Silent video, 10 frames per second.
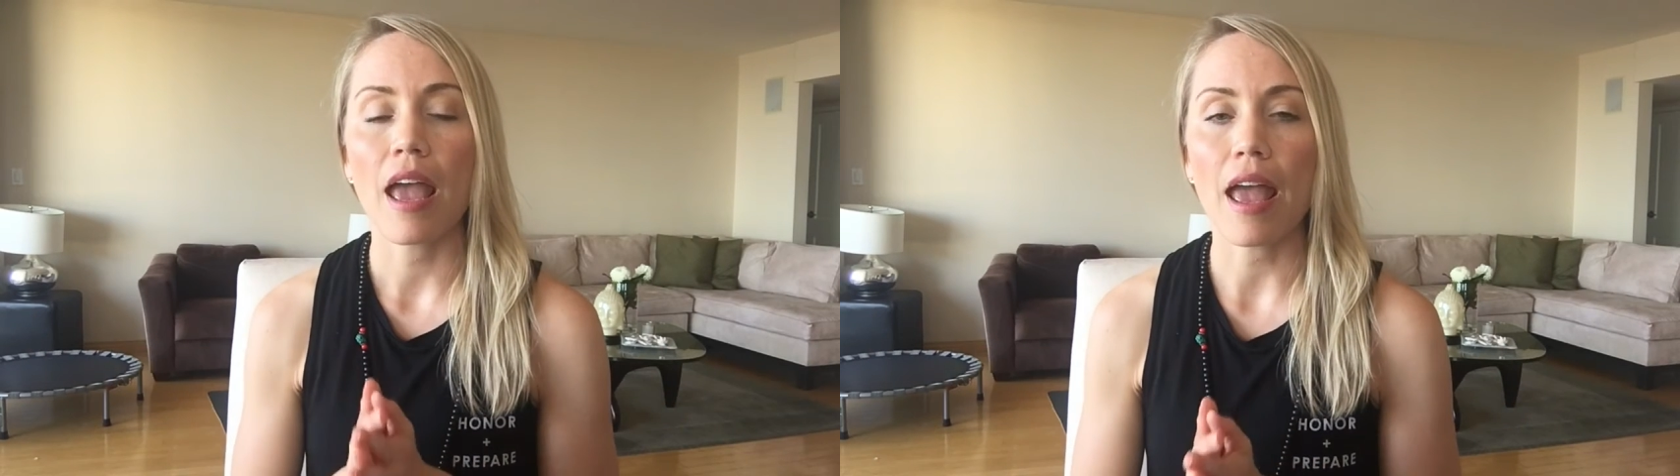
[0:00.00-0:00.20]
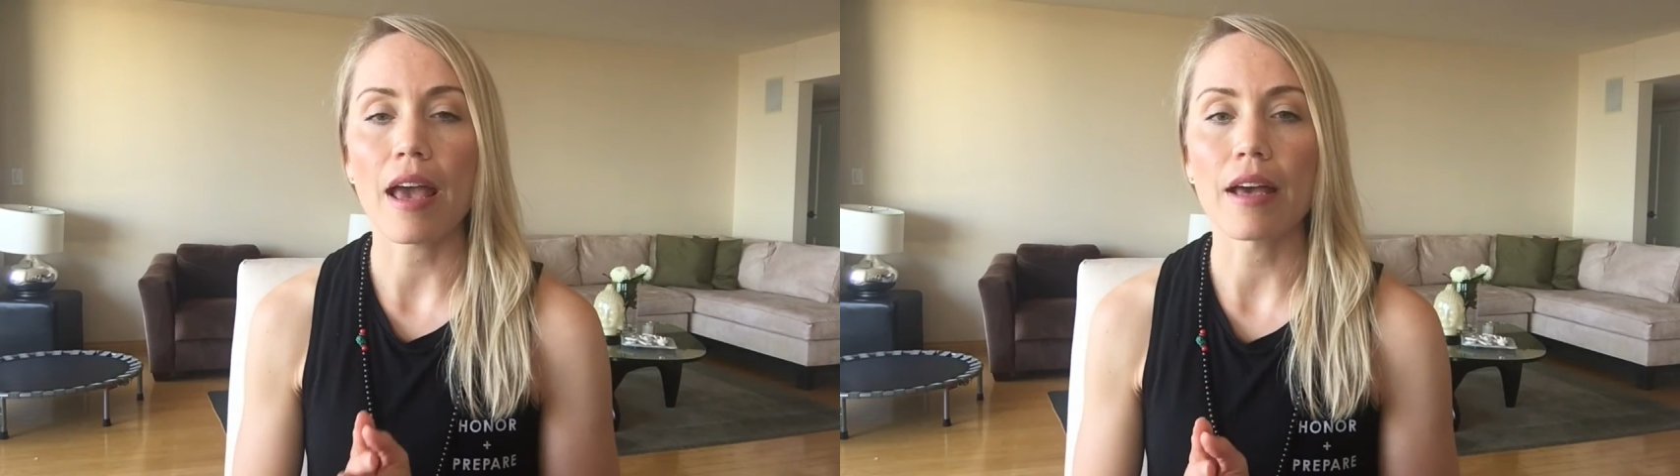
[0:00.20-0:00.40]

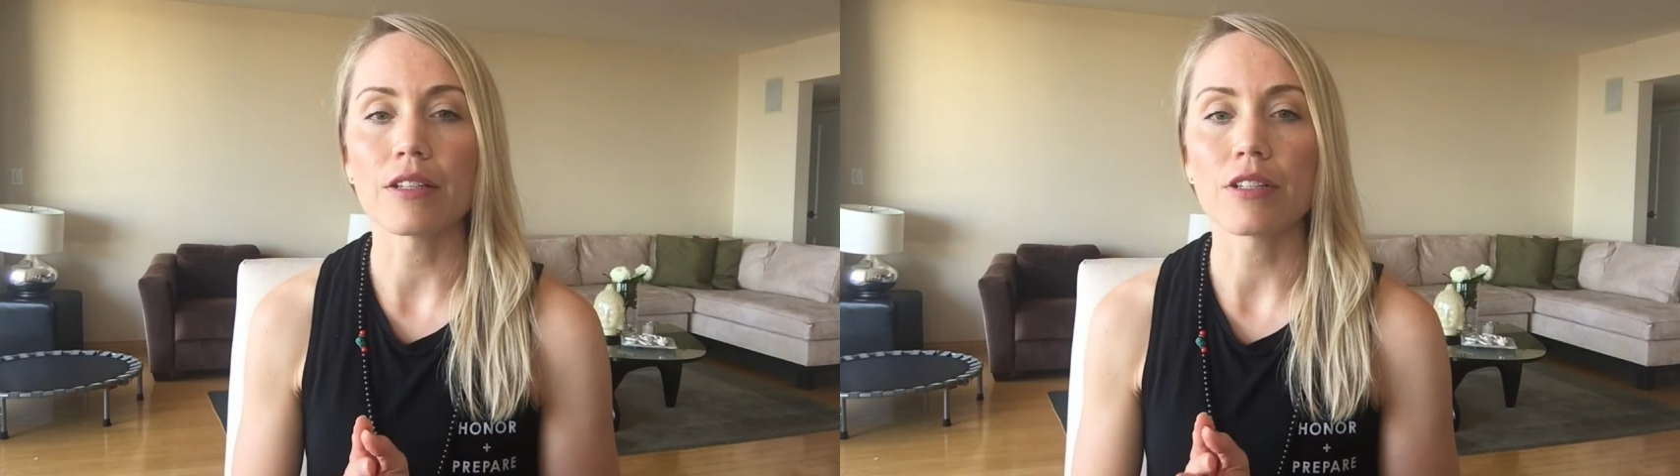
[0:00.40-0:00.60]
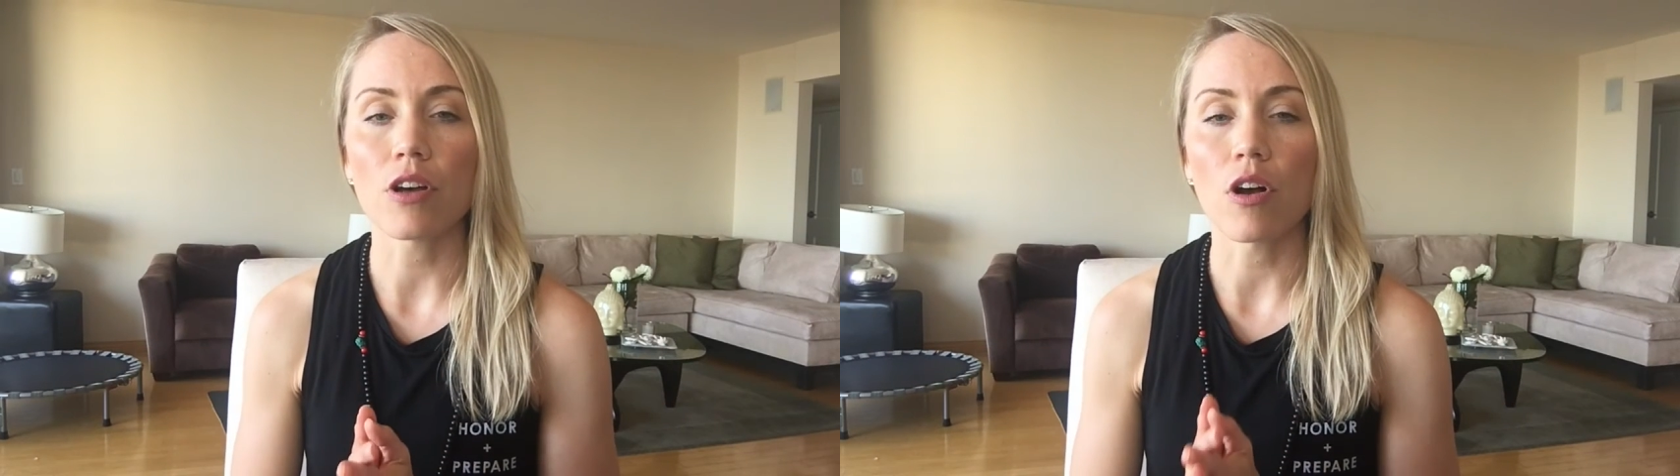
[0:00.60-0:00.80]

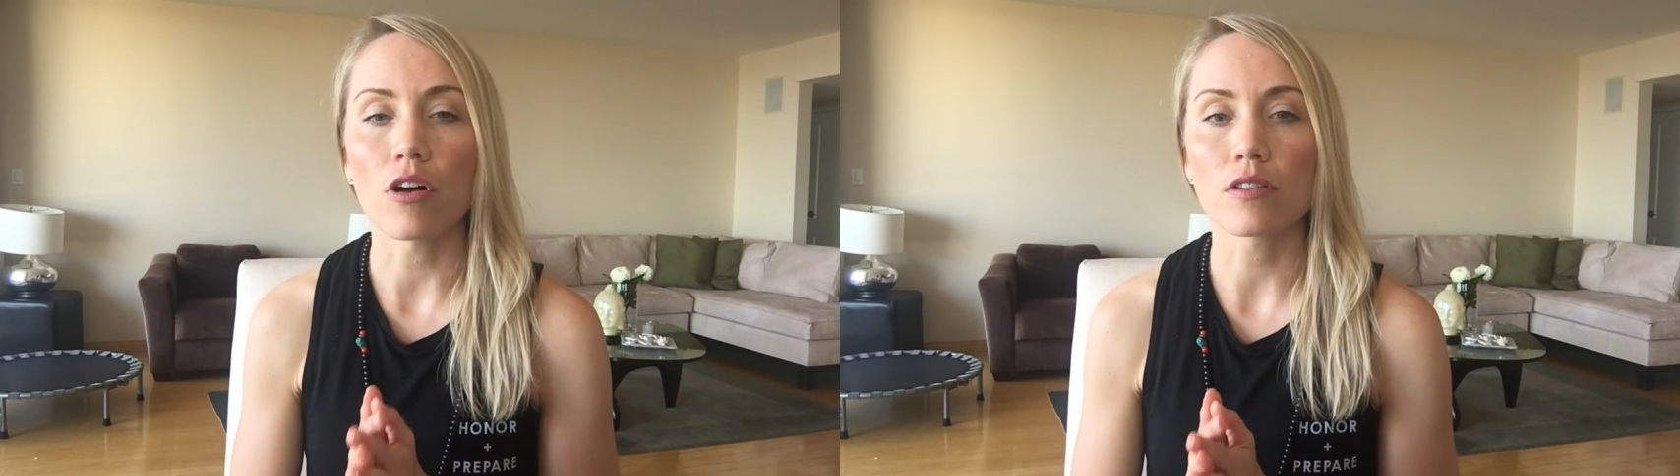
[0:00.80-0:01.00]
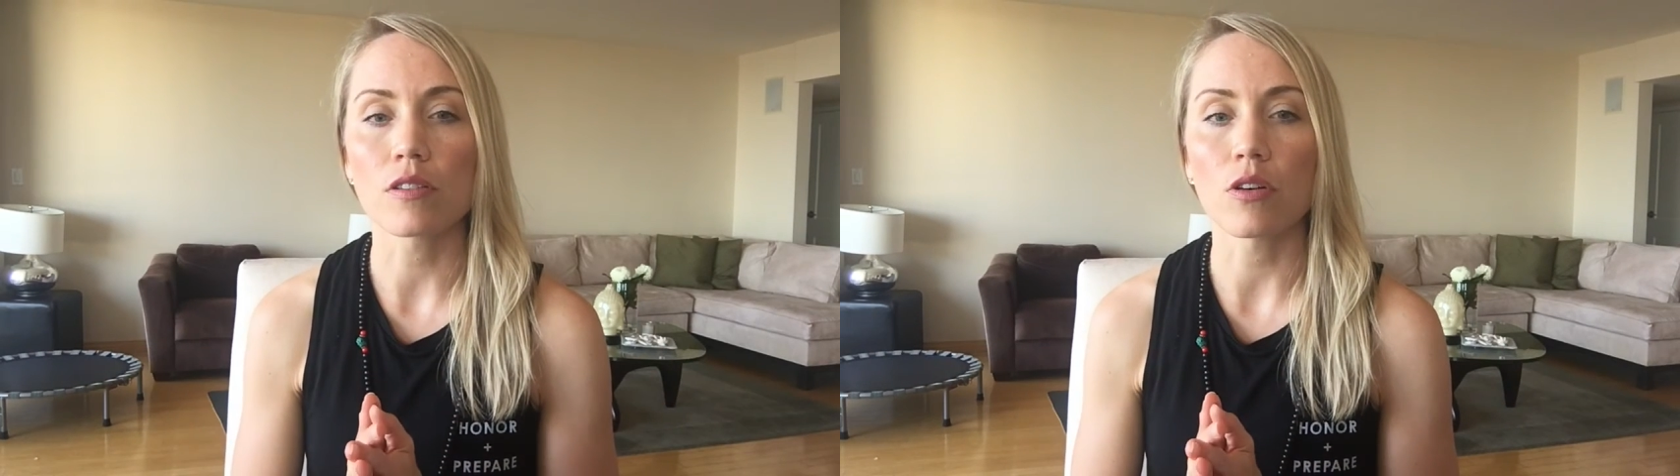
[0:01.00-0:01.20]
And
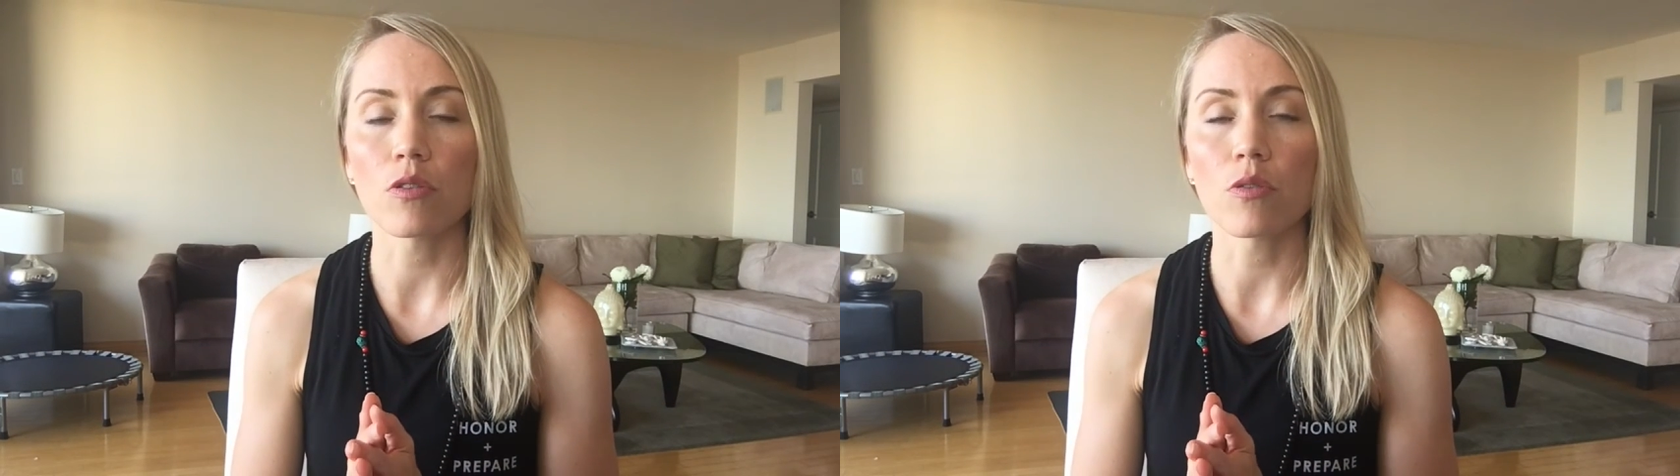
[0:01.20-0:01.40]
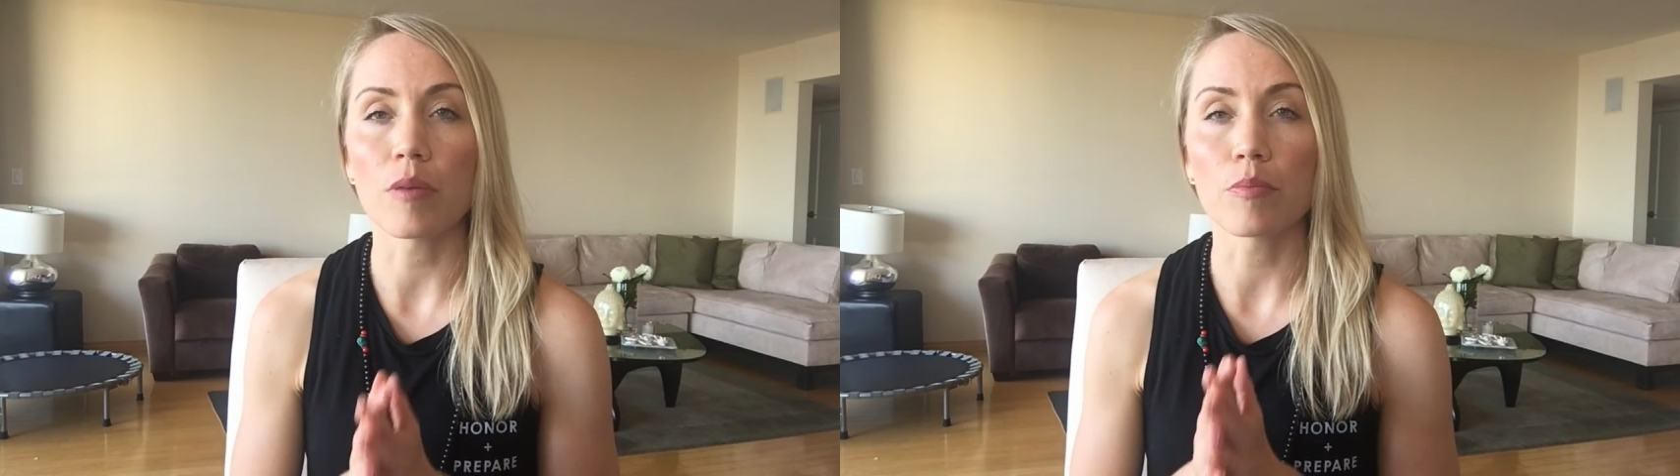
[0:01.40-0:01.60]

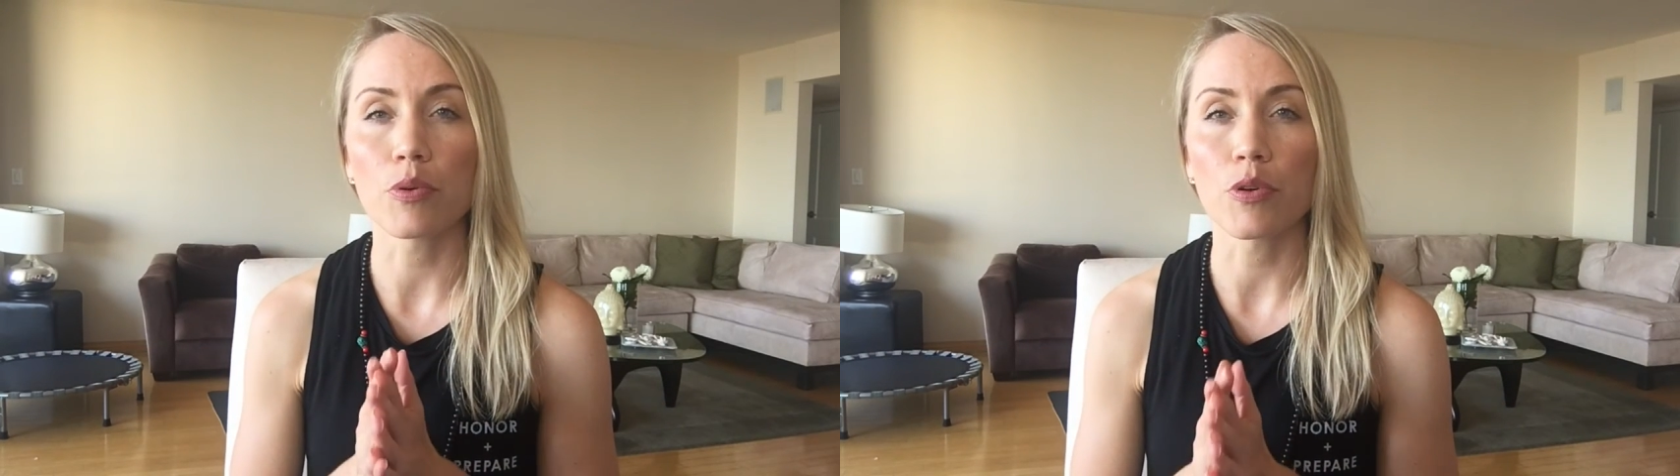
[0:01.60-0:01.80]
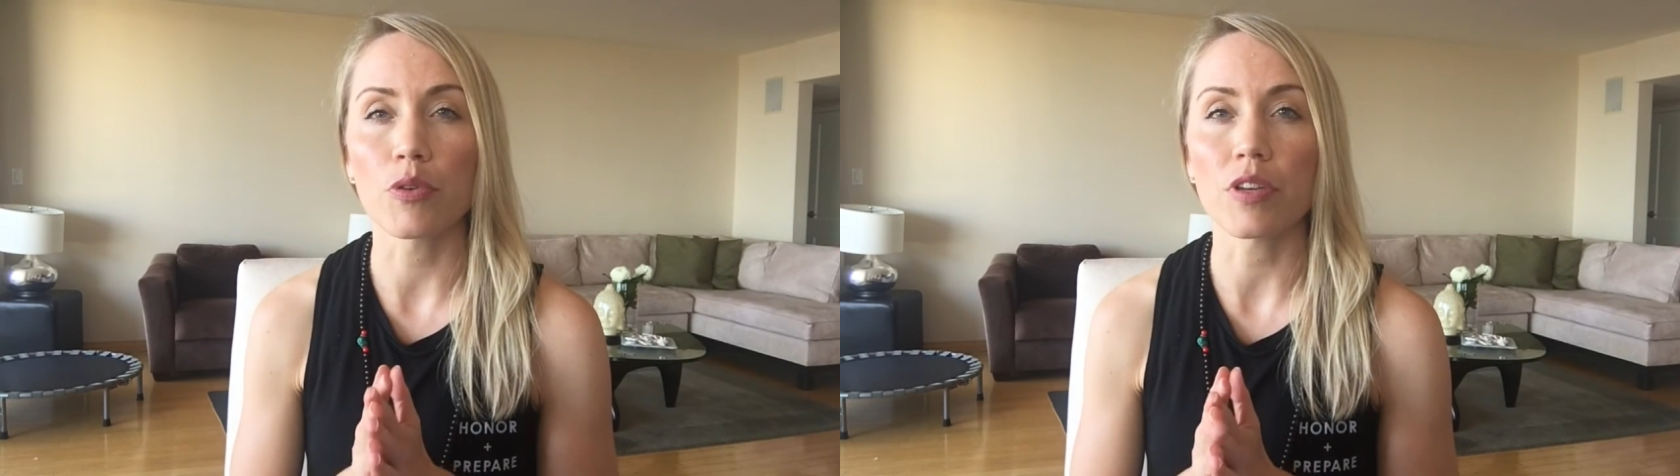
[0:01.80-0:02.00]
also
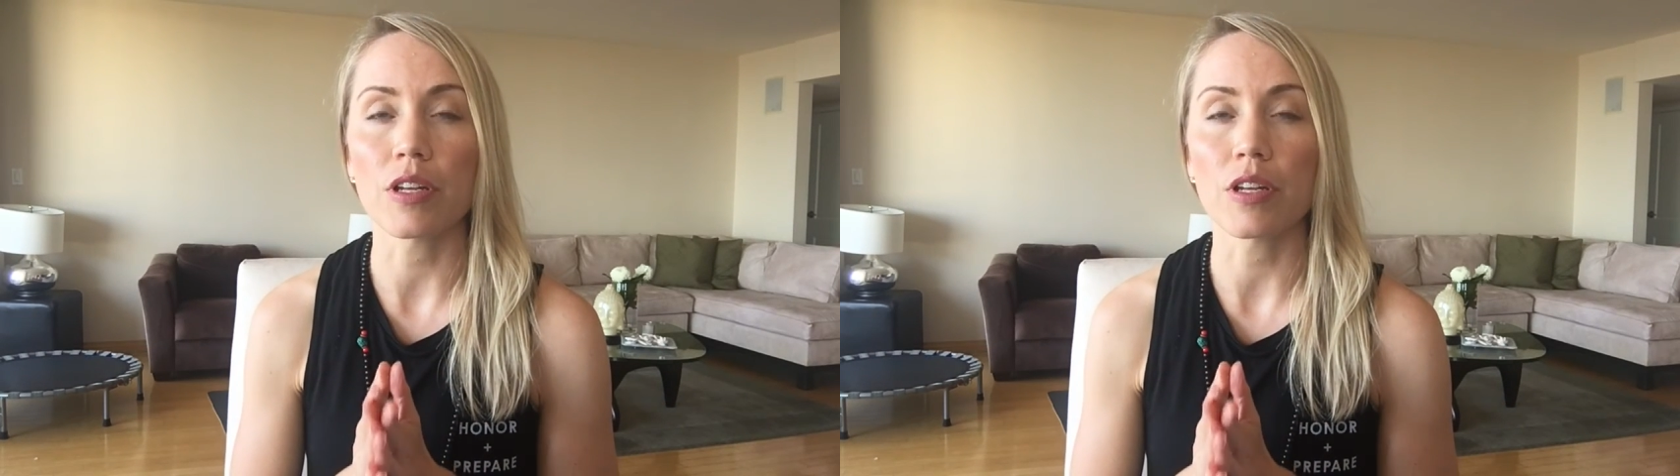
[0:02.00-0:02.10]
improving